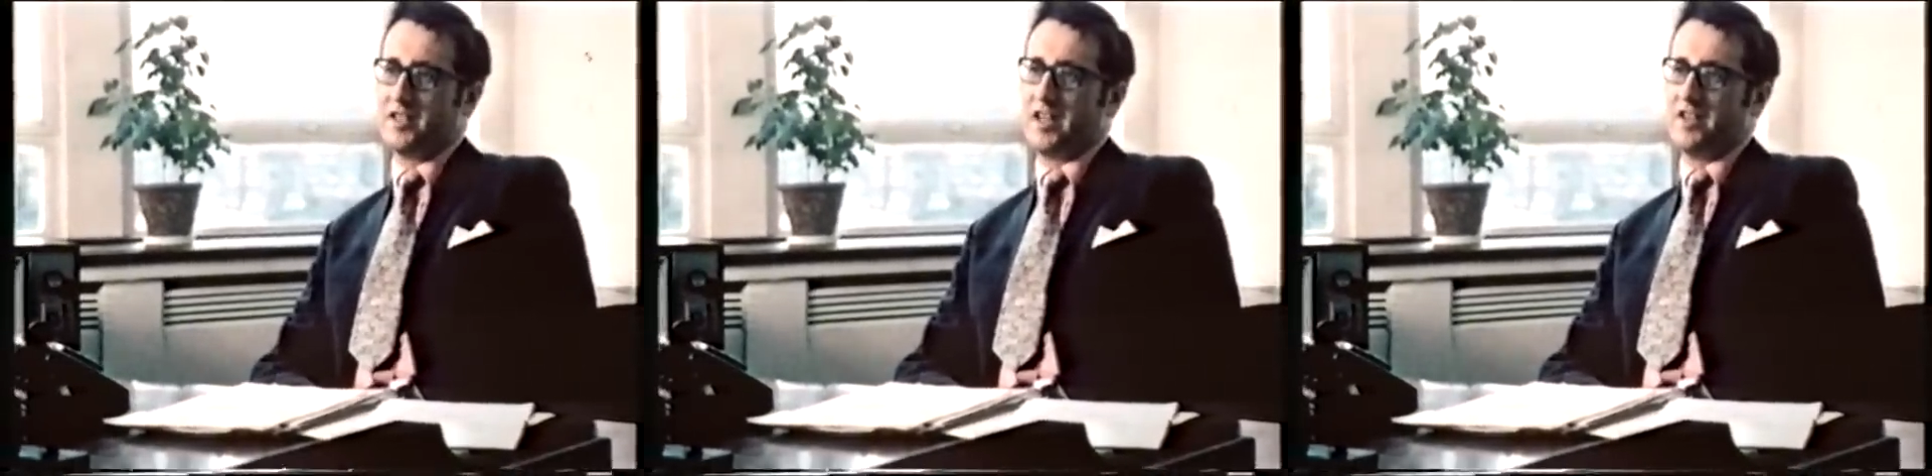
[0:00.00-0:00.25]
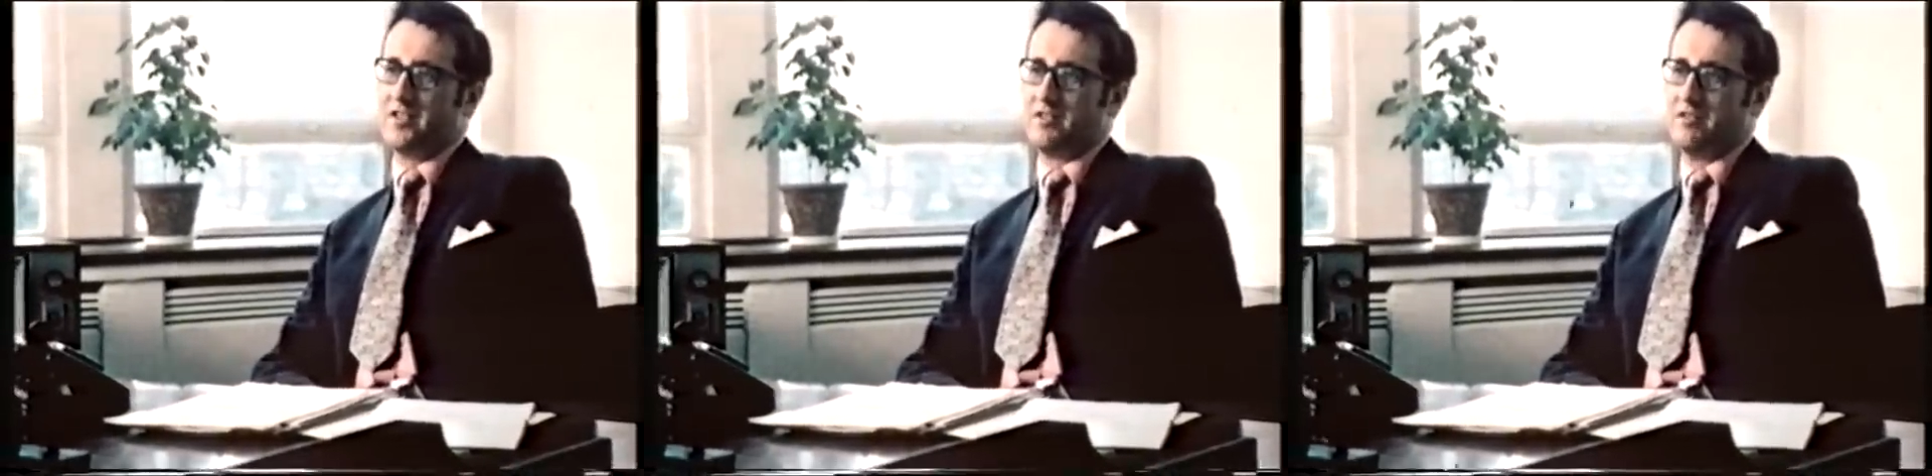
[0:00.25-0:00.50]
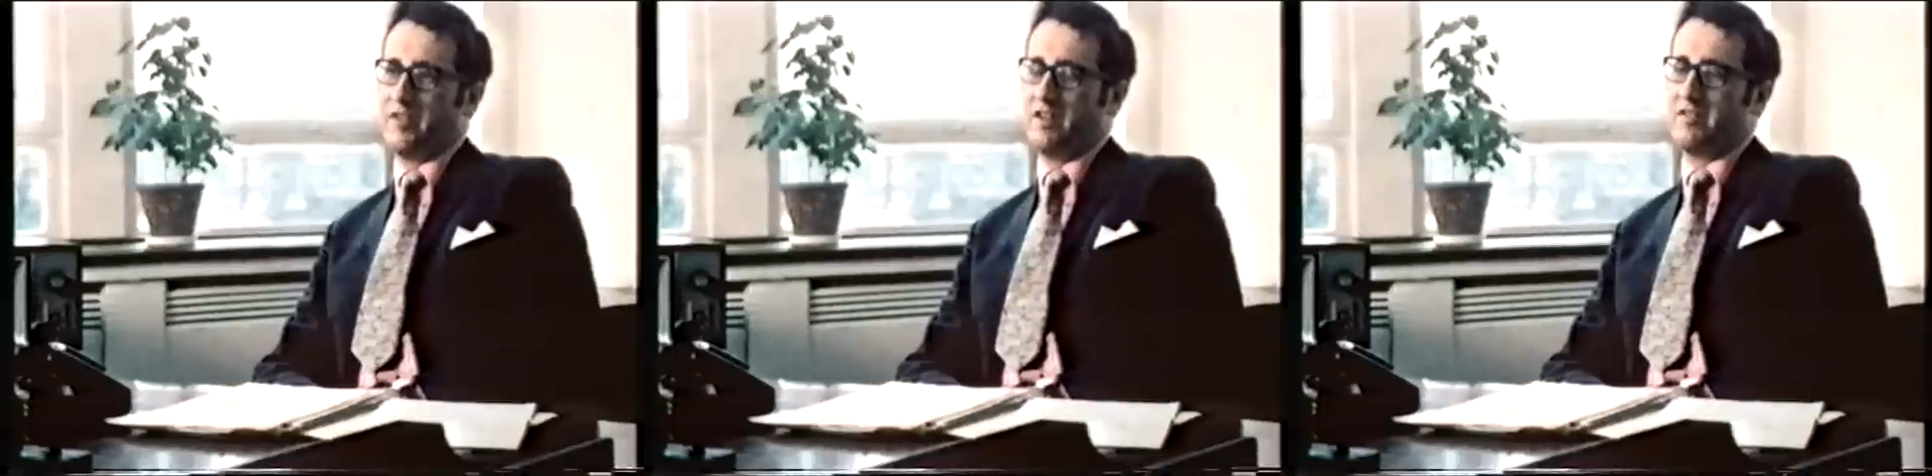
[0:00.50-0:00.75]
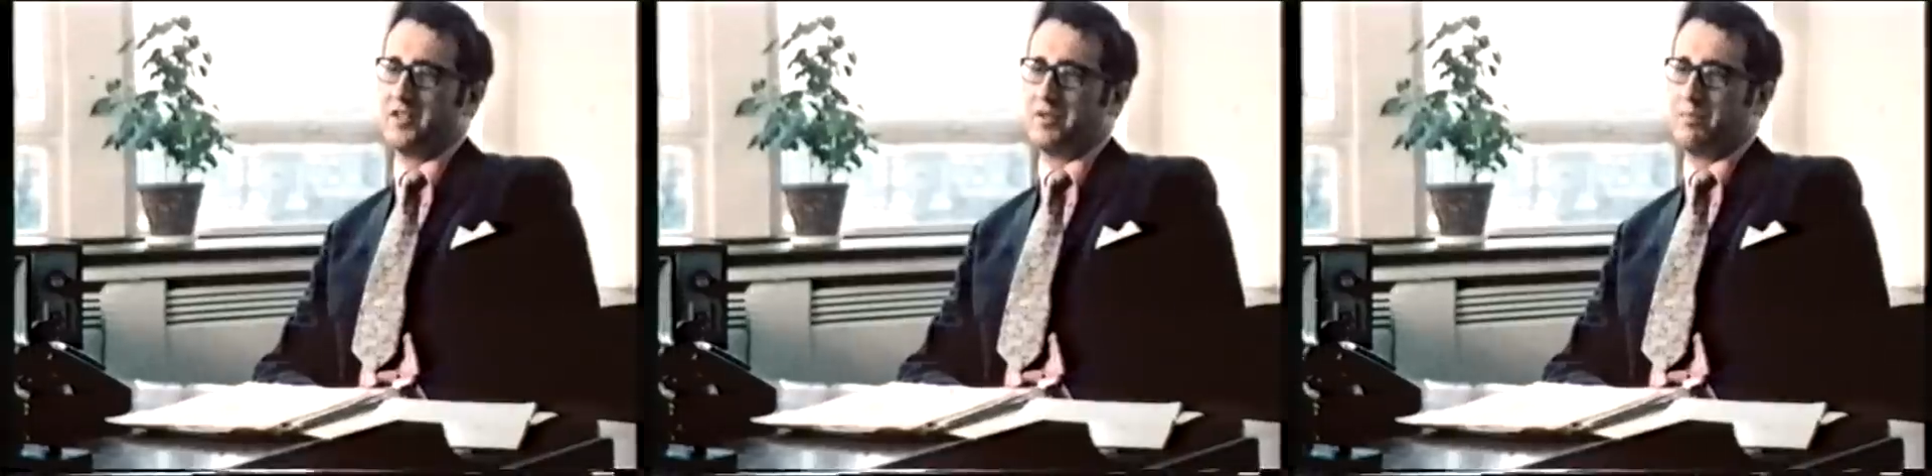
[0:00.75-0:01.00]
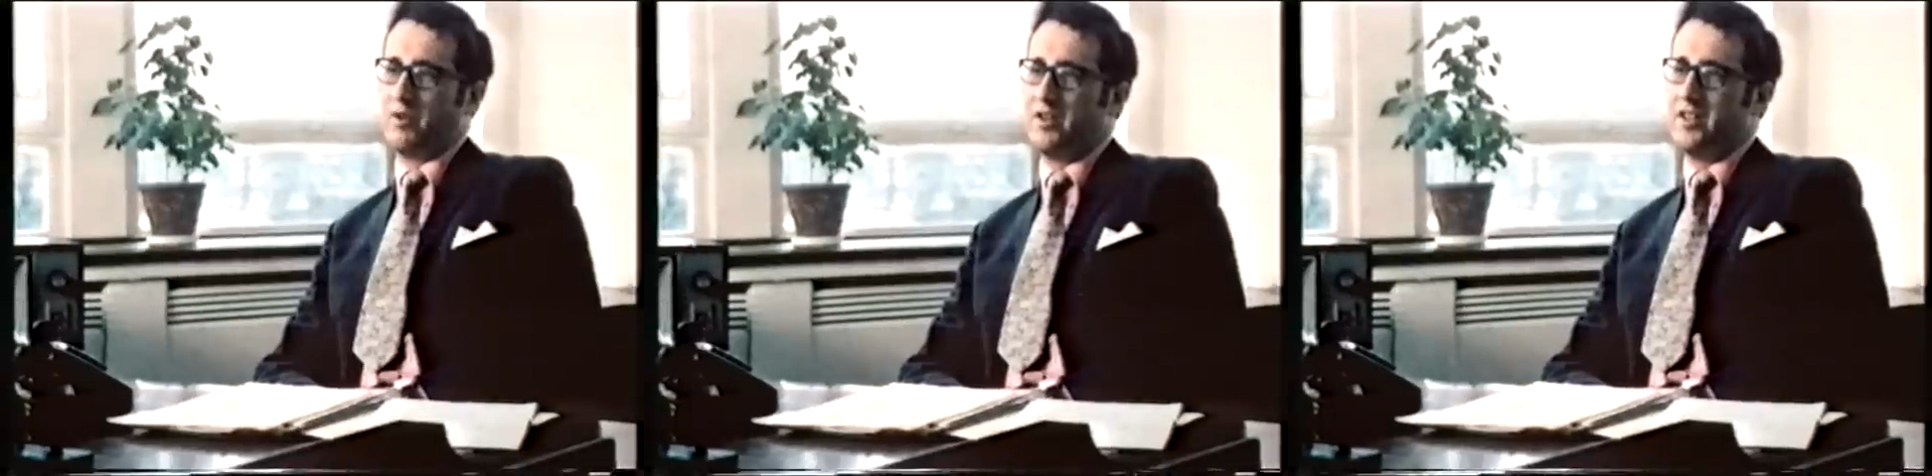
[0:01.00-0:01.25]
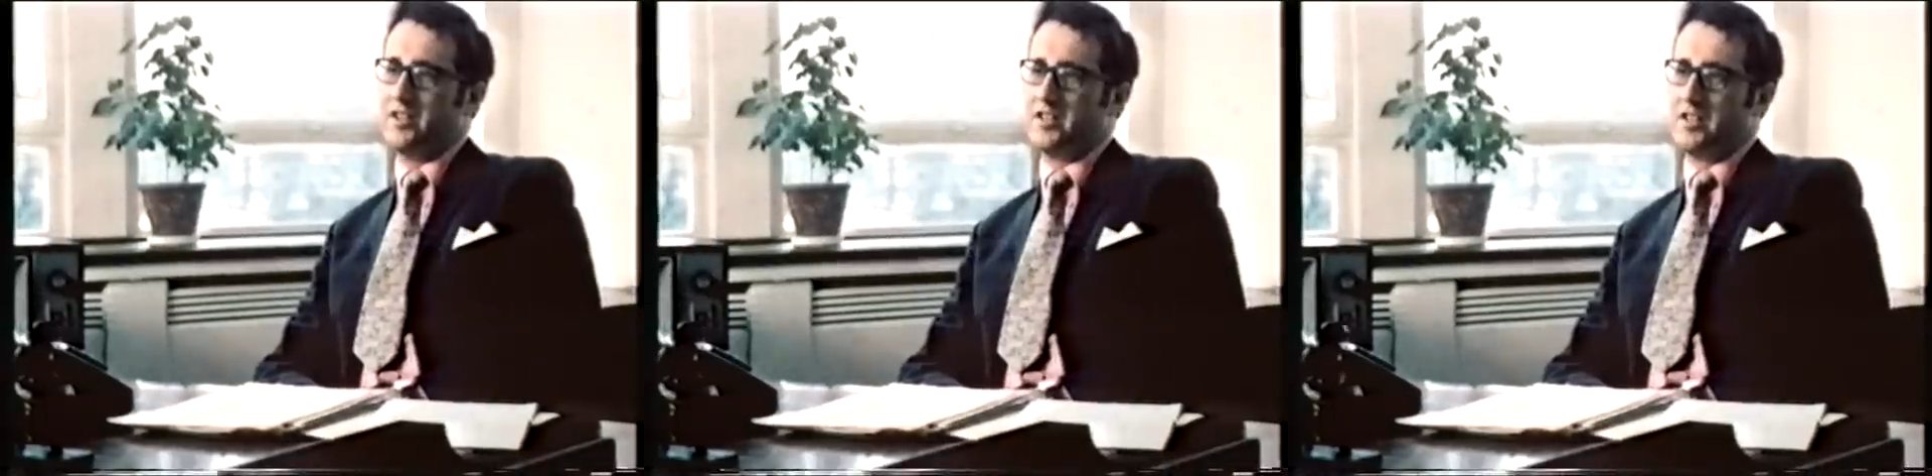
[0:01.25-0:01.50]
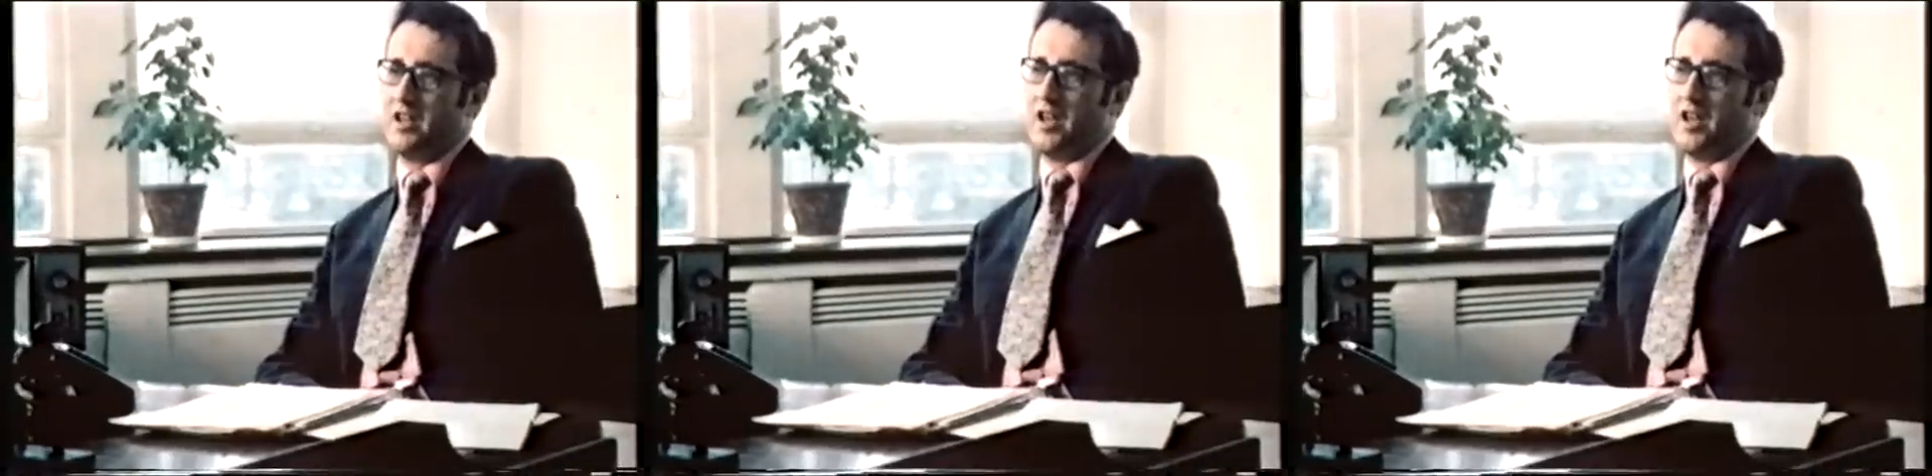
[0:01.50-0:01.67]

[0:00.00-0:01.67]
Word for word: attached to various points,